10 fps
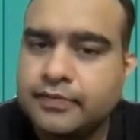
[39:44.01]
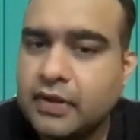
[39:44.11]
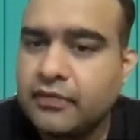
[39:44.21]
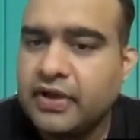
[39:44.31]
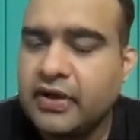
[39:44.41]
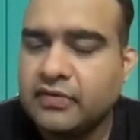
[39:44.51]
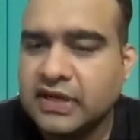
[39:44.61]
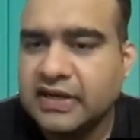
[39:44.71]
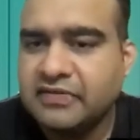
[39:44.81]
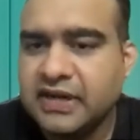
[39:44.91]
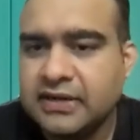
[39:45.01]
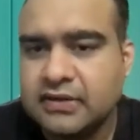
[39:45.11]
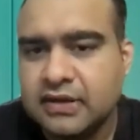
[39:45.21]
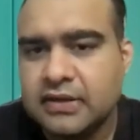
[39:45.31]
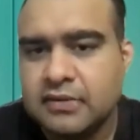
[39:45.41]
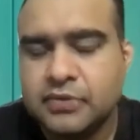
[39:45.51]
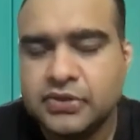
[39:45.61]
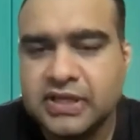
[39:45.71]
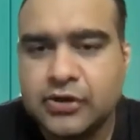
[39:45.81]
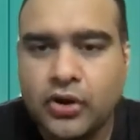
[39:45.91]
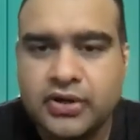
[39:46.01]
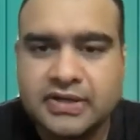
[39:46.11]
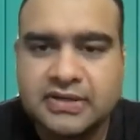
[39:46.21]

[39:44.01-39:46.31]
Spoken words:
way of delivering music, content,